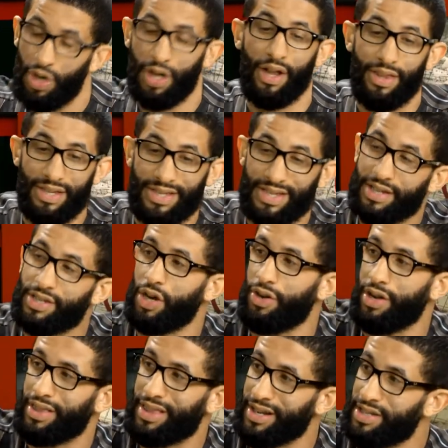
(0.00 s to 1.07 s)
the six
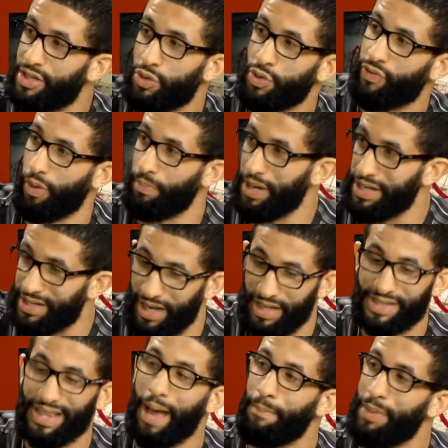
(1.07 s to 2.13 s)
hundred thirty-two is for
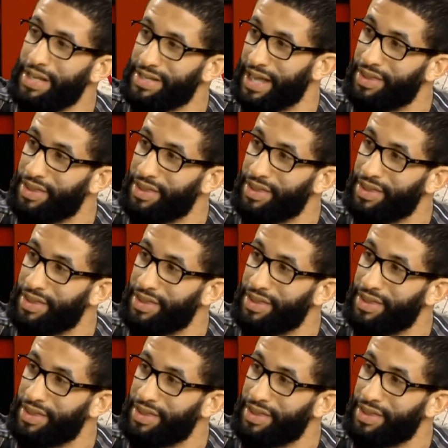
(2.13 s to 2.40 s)
maintenance. That means